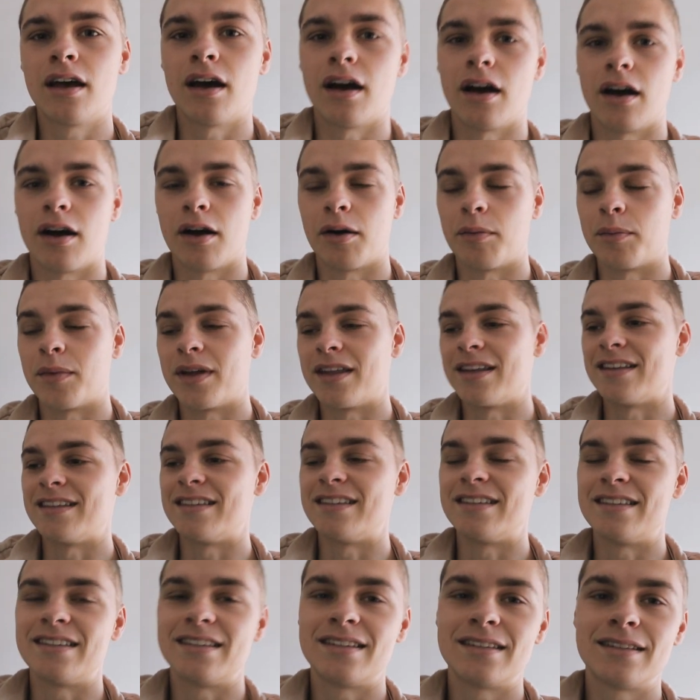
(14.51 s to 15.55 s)
Um,
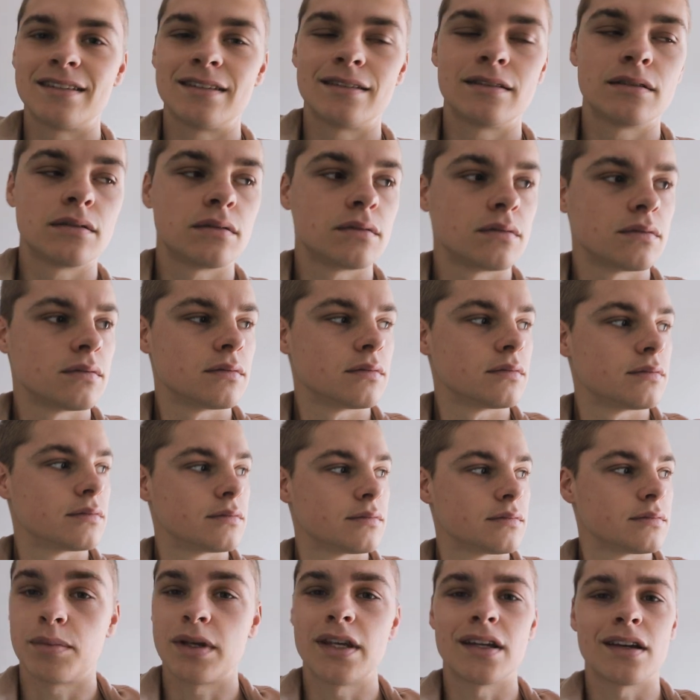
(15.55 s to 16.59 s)

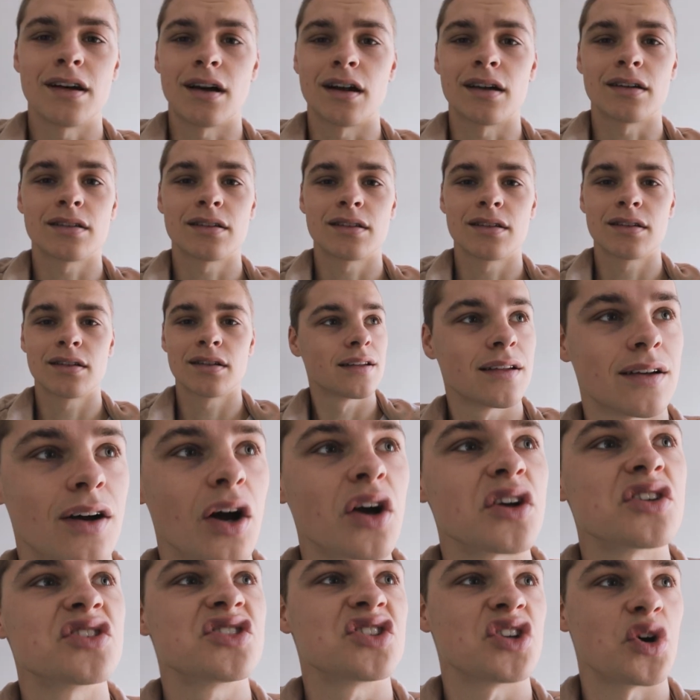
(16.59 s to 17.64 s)
peacocks
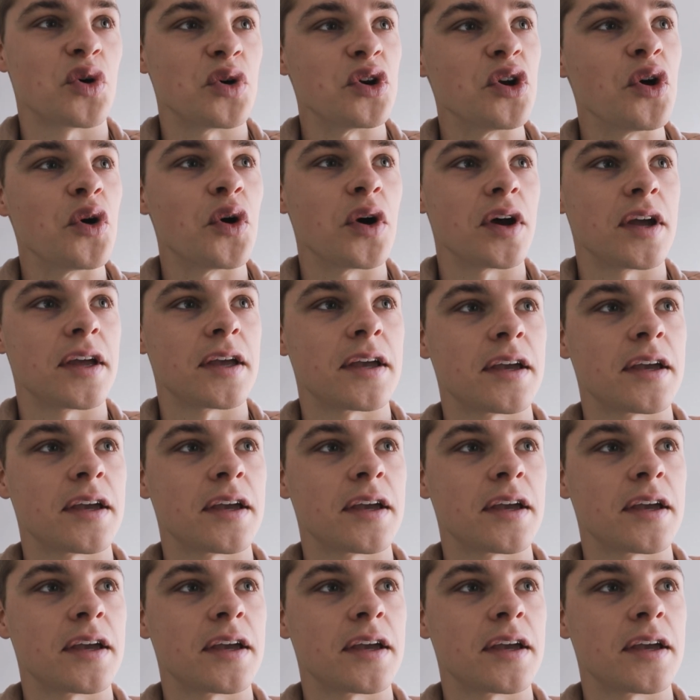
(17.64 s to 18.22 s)
are so annoying.